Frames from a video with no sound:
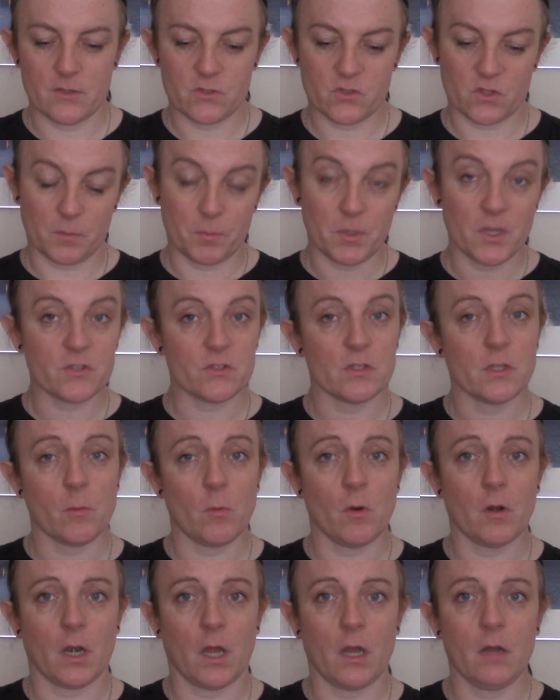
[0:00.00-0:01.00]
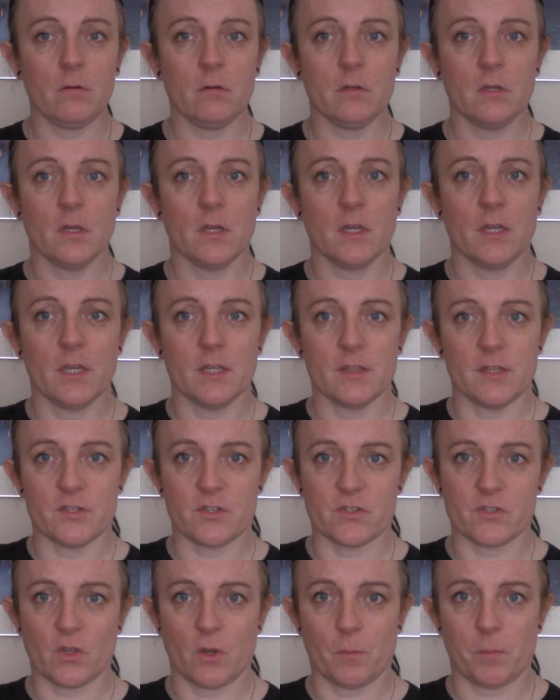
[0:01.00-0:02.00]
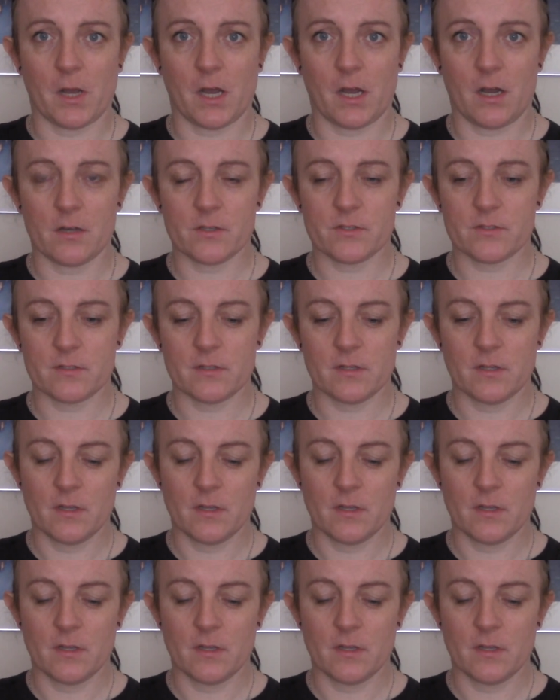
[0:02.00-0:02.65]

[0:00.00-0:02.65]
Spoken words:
So the person that you are now, this is your past.